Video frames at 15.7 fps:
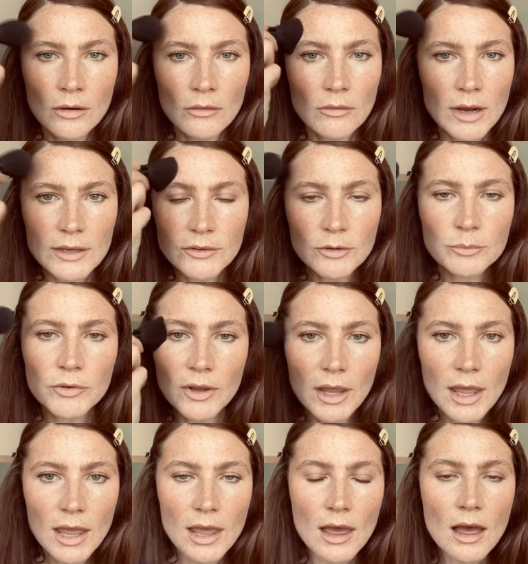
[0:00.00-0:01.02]
Right up to
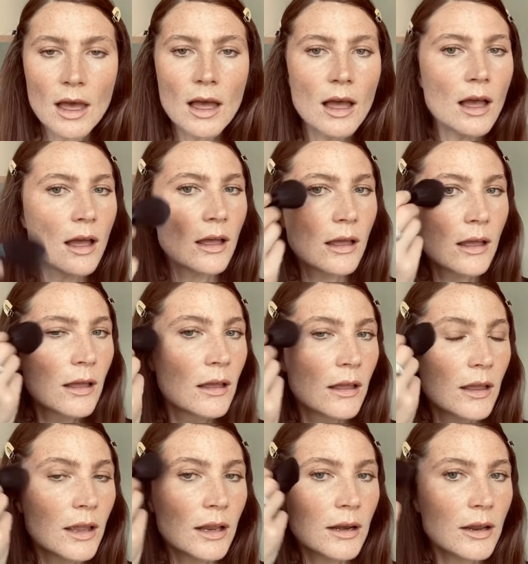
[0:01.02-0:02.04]
here,
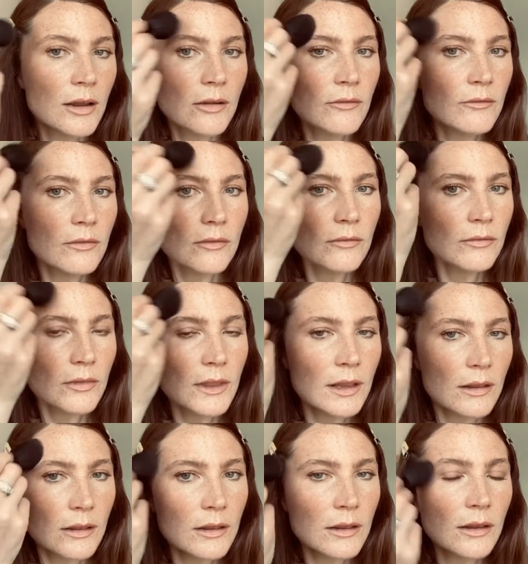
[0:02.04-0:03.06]
you know,
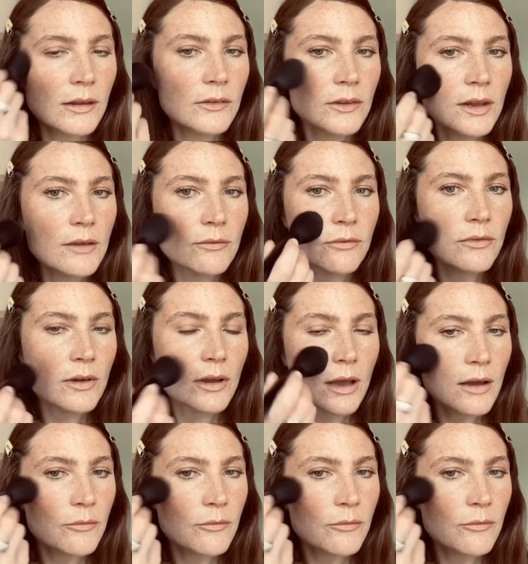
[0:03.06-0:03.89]
see if I've